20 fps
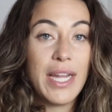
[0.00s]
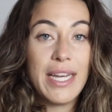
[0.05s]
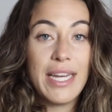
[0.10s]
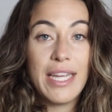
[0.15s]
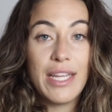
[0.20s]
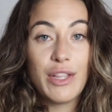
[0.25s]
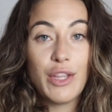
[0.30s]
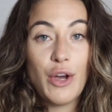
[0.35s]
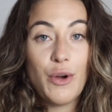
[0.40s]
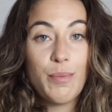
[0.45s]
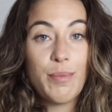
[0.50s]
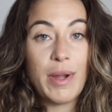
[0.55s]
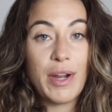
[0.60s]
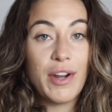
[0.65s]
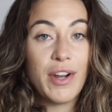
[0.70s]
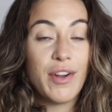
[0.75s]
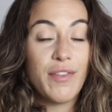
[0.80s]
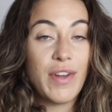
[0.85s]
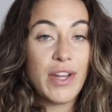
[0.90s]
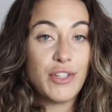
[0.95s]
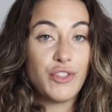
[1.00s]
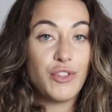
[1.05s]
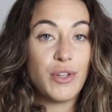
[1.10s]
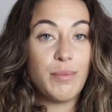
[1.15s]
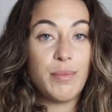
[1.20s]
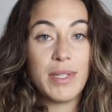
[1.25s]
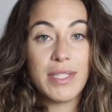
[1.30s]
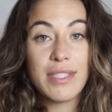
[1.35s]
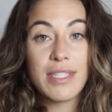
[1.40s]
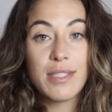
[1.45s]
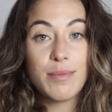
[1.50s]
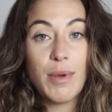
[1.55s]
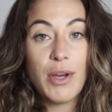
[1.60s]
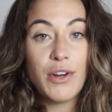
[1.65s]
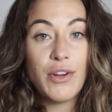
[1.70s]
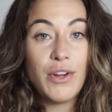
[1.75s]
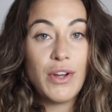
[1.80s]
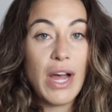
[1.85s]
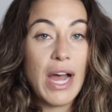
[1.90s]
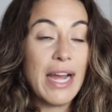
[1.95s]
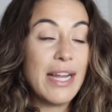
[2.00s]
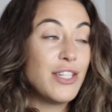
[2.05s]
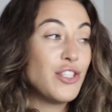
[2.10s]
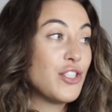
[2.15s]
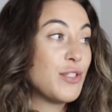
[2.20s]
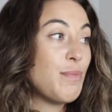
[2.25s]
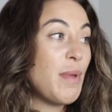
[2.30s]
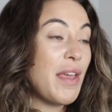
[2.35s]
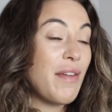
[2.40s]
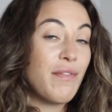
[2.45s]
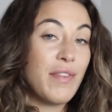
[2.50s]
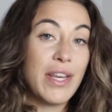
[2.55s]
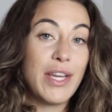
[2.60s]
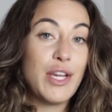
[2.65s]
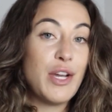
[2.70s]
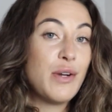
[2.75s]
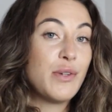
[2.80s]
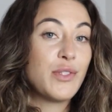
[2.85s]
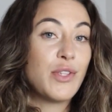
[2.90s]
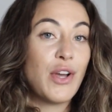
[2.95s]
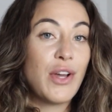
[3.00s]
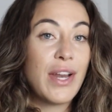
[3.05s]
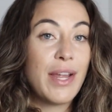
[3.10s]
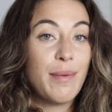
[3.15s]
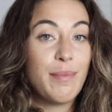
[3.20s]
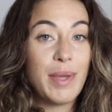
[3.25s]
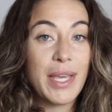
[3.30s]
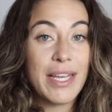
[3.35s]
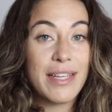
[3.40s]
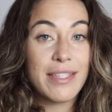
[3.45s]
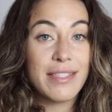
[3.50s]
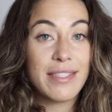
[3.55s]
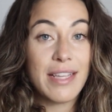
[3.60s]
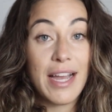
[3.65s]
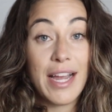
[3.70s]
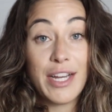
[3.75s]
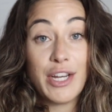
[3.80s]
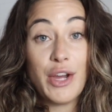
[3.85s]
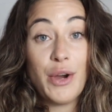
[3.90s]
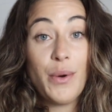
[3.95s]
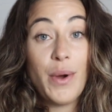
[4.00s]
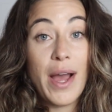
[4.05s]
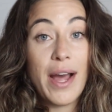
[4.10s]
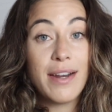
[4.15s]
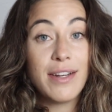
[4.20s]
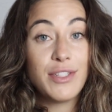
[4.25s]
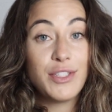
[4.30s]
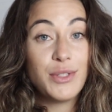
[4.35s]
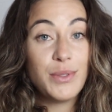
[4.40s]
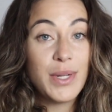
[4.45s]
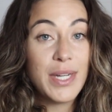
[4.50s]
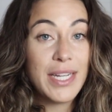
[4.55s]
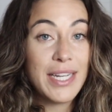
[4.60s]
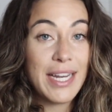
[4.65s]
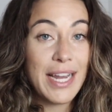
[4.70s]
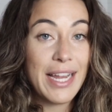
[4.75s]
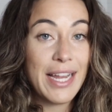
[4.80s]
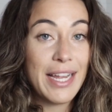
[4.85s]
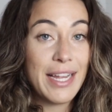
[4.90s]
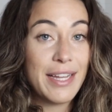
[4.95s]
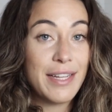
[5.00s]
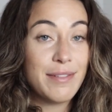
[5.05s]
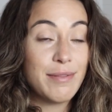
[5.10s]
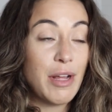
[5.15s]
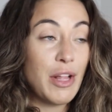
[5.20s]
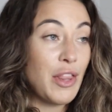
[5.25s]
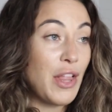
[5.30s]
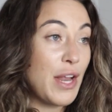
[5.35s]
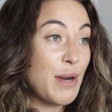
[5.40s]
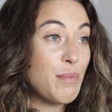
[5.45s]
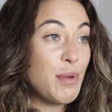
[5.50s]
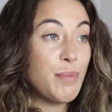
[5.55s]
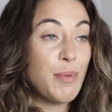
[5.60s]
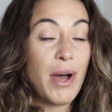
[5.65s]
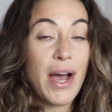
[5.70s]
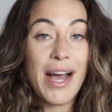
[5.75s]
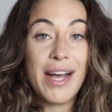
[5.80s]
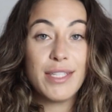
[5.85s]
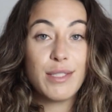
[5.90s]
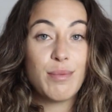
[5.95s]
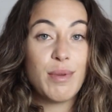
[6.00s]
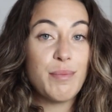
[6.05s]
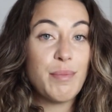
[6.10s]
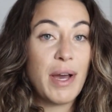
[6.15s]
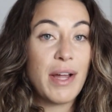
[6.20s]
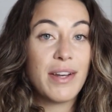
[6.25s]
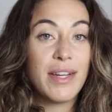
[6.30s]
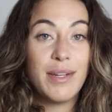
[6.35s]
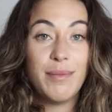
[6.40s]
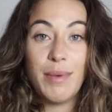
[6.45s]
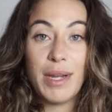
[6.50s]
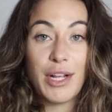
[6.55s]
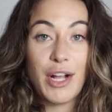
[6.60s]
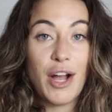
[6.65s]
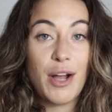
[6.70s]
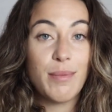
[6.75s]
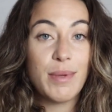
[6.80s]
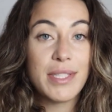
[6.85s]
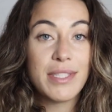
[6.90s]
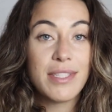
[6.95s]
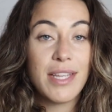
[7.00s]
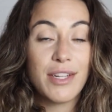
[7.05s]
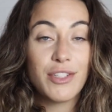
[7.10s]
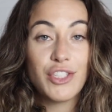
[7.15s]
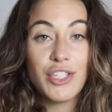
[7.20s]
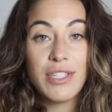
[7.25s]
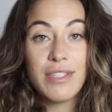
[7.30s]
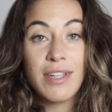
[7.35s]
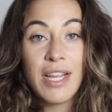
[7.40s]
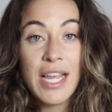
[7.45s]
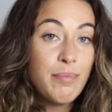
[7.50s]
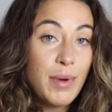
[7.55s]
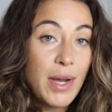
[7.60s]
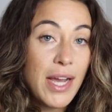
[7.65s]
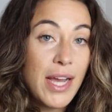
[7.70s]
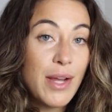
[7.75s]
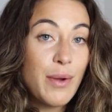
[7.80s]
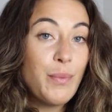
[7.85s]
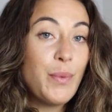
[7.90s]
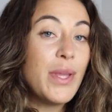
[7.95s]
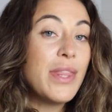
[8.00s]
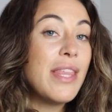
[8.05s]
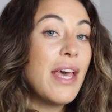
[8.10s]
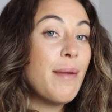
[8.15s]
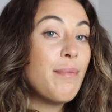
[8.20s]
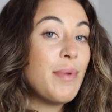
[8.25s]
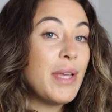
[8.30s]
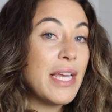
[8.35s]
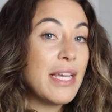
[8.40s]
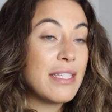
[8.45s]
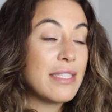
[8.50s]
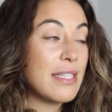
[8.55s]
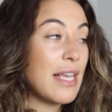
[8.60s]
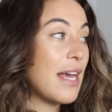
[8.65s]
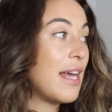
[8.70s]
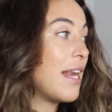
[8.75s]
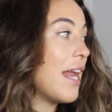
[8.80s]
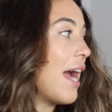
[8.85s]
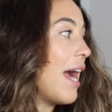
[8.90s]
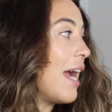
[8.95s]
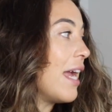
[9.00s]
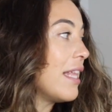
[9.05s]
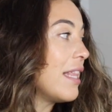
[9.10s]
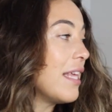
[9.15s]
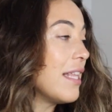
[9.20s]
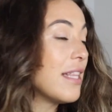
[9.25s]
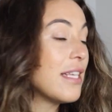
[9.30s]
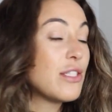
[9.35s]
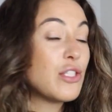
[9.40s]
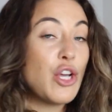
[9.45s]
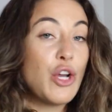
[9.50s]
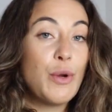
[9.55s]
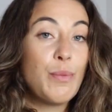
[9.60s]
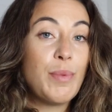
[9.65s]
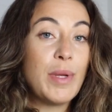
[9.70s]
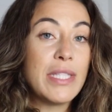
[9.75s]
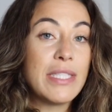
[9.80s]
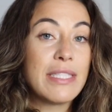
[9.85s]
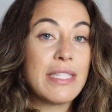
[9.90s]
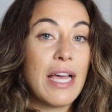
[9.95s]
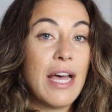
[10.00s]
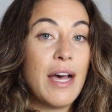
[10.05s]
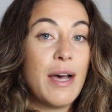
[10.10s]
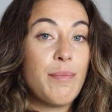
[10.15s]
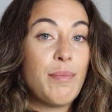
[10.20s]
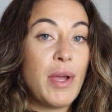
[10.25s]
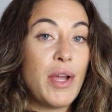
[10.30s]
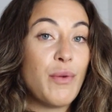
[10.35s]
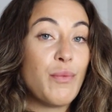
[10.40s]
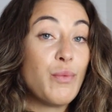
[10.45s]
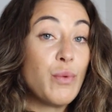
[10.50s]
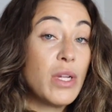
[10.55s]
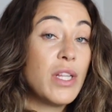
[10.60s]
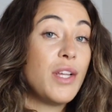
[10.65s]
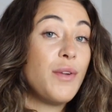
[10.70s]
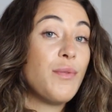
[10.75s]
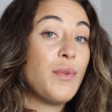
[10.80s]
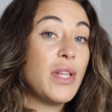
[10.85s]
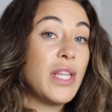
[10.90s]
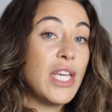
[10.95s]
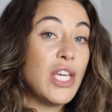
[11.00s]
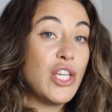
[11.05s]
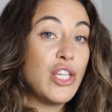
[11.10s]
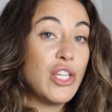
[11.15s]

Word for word: any low barrier of entry business model. I just make videos on it because I know how to do it and a lot of people ask me about it in my comments section. But with that being said, I think this opens up a really, really